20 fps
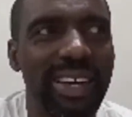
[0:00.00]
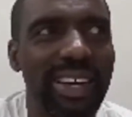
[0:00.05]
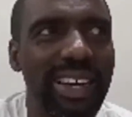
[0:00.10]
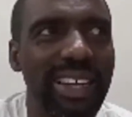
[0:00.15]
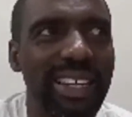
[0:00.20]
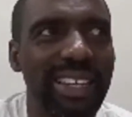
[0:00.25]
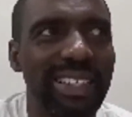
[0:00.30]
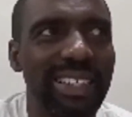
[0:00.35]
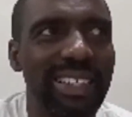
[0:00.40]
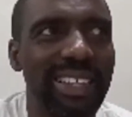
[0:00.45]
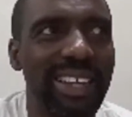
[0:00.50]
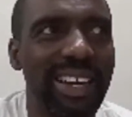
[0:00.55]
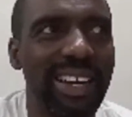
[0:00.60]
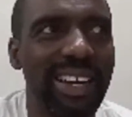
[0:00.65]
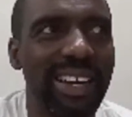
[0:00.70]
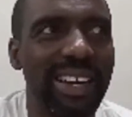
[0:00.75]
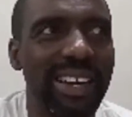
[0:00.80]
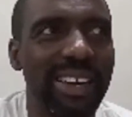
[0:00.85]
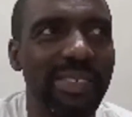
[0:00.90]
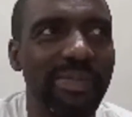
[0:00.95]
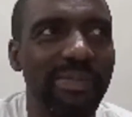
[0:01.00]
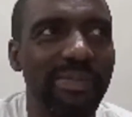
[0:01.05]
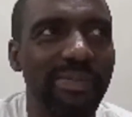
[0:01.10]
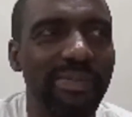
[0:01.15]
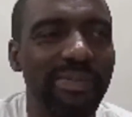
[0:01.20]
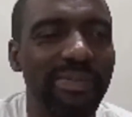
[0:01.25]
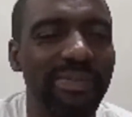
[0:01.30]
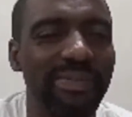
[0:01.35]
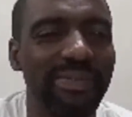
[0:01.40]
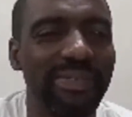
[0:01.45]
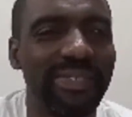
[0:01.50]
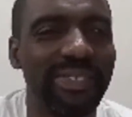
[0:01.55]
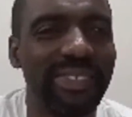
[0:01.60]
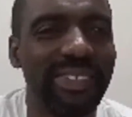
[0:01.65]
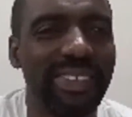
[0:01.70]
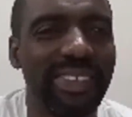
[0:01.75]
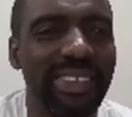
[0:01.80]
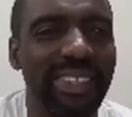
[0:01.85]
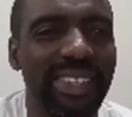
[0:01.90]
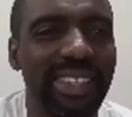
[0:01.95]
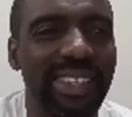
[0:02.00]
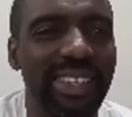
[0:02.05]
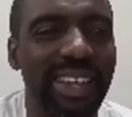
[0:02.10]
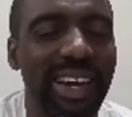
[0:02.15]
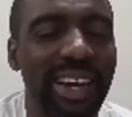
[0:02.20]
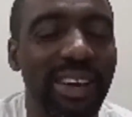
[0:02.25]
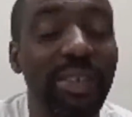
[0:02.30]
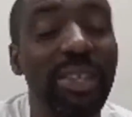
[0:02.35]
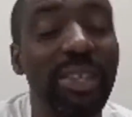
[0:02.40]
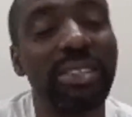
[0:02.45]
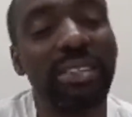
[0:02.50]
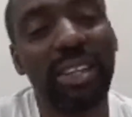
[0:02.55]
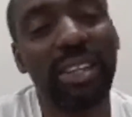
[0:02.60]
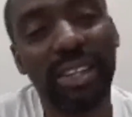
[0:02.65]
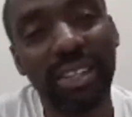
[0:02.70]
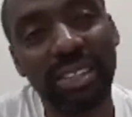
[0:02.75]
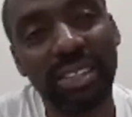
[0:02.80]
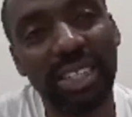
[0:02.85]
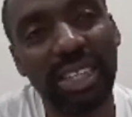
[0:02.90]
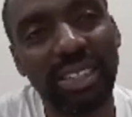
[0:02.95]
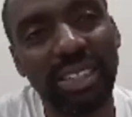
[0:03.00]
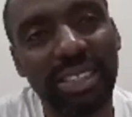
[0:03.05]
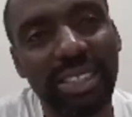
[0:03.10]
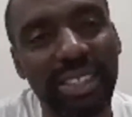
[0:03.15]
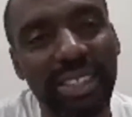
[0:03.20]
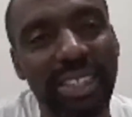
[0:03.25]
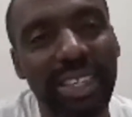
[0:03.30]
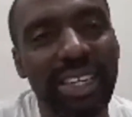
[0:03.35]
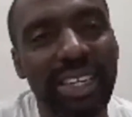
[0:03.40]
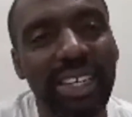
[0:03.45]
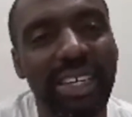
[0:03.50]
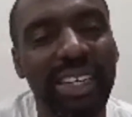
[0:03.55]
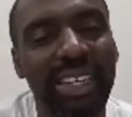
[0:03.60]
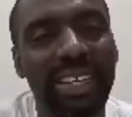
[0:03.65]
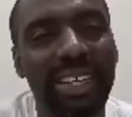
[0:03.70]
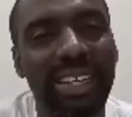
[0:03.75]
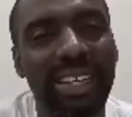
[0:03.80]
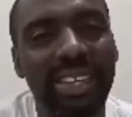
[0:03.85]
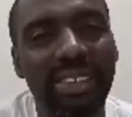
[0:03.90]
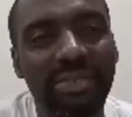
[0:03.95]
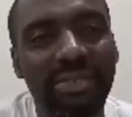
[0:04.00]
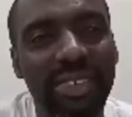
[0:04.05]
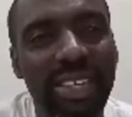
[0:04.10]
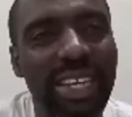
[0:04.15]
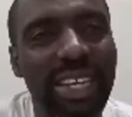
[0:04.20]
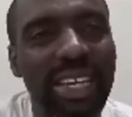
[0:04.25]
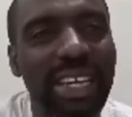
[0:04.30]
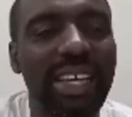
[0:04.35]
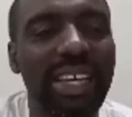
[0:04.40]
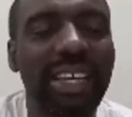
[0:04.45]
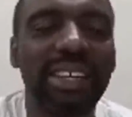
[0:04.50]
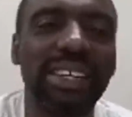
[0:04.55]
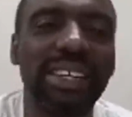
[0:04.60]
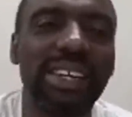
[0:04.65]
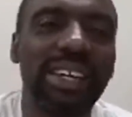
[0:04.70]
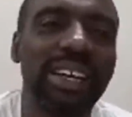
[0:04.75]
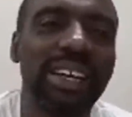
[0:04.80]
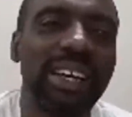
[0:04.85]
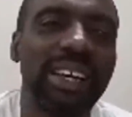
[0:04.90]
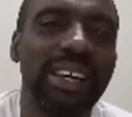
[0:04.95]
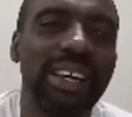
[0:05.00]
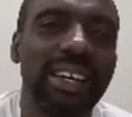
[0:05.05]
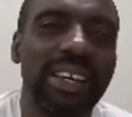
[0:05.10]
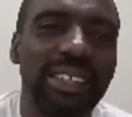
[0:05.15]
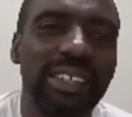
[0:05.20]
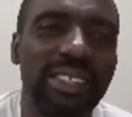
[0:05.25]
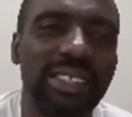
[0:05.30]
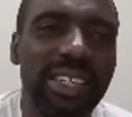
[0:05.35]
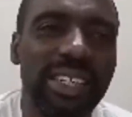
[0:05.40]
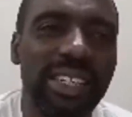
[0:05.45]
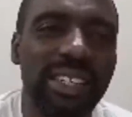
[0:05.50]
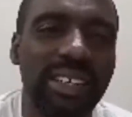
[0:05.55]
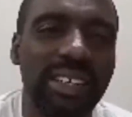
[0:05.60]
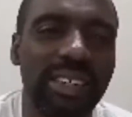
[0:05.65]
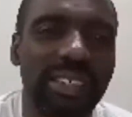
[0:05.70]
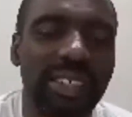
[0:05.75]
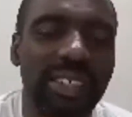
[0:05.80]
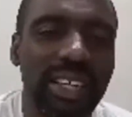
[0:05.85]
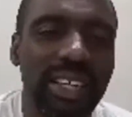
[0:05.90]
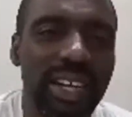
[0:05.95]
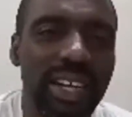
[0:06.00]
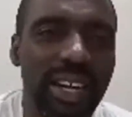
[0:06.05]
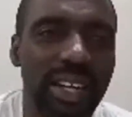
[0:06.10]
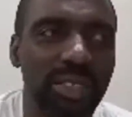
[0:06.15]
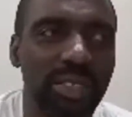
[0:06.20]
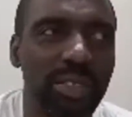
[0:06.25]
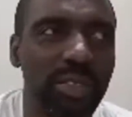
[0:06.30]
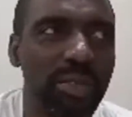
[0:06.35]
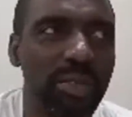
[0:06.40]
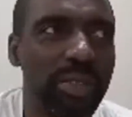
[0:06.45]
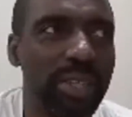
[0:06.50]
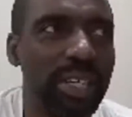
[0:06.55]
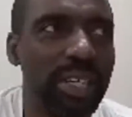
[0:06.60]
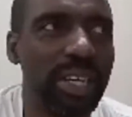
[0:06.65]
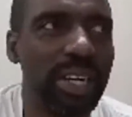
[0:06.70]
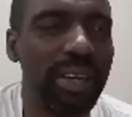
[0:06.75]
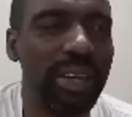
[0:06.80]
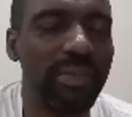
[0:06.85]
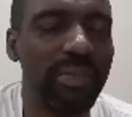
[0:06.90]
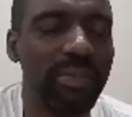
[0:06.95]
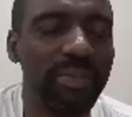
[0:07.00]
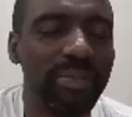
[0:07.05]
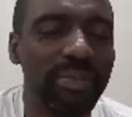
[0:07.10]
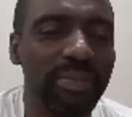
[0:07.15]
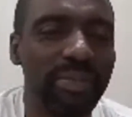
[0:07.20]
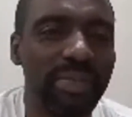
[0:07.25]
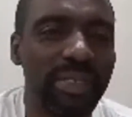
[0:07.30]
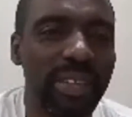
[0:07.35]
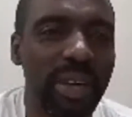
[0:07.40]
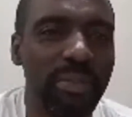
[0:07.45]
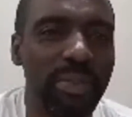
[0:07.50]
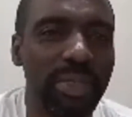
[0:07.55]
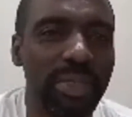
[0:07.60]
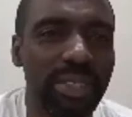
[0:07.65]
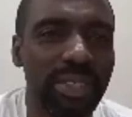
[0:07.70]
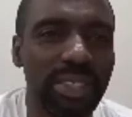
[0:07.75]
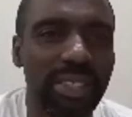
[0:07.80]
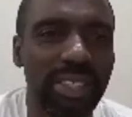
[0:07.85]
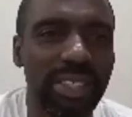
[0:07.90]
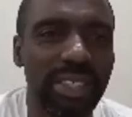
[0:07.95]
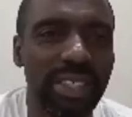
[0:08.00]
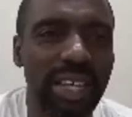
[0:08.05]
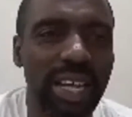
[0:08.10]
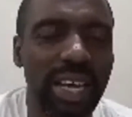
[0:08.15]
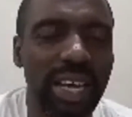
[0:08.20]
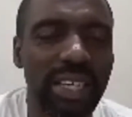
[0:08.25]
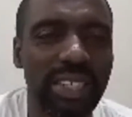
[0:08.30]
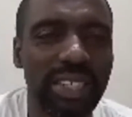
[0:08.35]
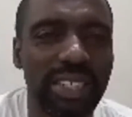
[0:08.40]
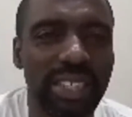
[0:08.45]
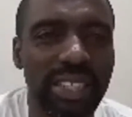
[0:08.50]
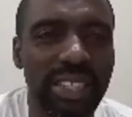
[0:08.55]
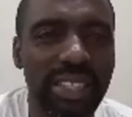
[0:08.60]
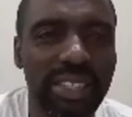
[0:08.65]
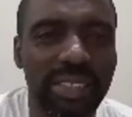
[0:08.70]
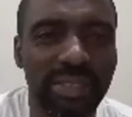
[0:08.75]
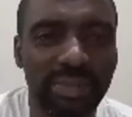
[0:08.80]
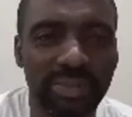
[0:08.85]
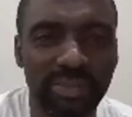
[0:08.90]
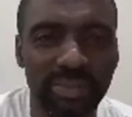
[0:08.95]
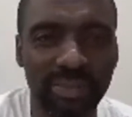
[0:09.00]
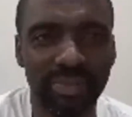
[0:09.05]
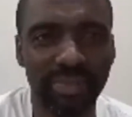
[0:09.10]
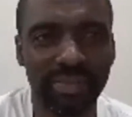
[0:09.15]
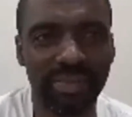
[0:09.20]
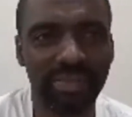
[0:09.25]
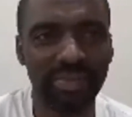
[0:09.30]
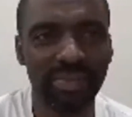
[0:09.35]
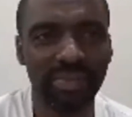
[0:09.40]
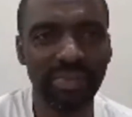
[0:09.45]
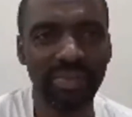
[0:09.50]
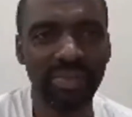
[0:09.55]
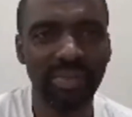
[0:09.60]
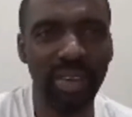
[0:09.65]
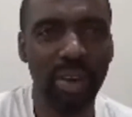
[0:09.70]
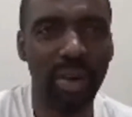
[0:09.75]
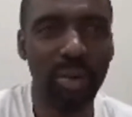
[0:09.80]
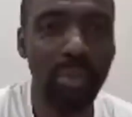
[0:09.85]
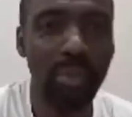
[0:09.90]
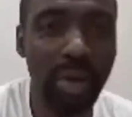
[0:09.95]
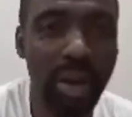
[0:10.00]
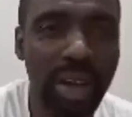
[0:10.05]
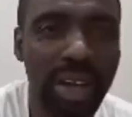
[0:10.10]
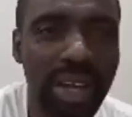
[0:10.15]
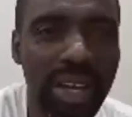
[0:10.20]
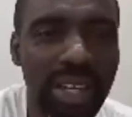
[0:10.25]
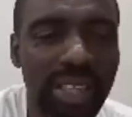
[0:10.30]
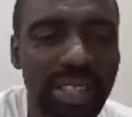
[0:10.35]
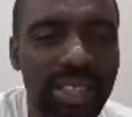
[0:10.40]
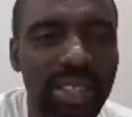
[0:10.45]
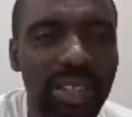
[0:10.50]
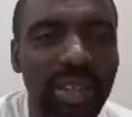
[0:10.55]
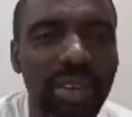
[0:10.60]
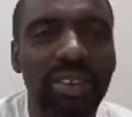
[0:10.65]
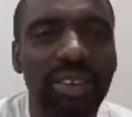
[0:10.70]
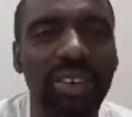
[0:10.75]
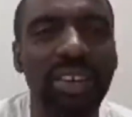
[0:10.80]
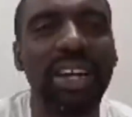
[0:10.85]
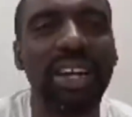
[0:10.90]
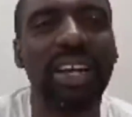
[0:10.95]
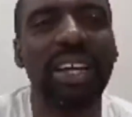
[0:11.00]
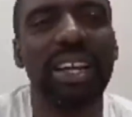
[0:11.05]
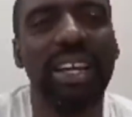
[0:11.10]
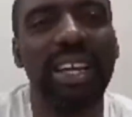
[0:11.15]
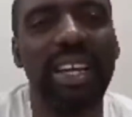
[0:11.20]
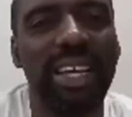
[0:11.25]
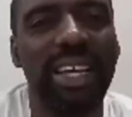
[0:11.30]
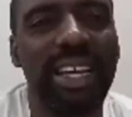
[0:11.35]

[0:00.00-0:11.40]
and I went to Lagos yesterday evening. Did on the couch with a presidential candidate, Moele Shore.